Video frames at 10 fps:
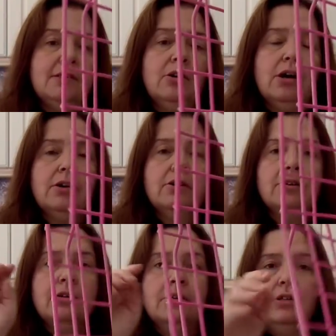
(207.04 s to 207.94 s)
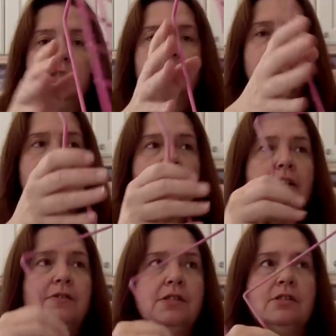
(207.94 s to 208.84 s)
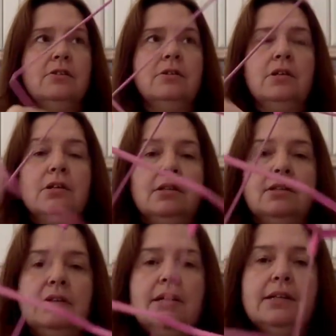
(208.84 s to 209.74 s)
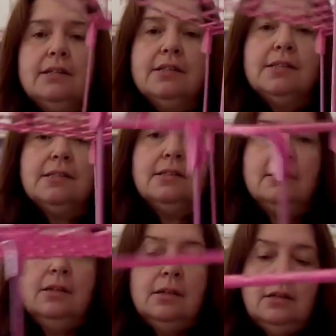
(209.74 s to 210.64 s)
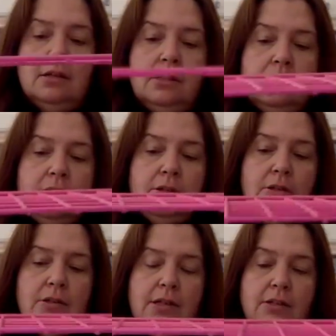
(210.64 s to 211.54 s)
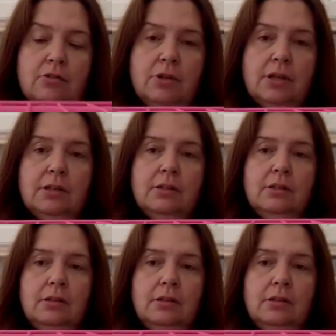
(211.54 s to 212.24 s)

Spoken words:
locker shelves. So they're like this. So then you can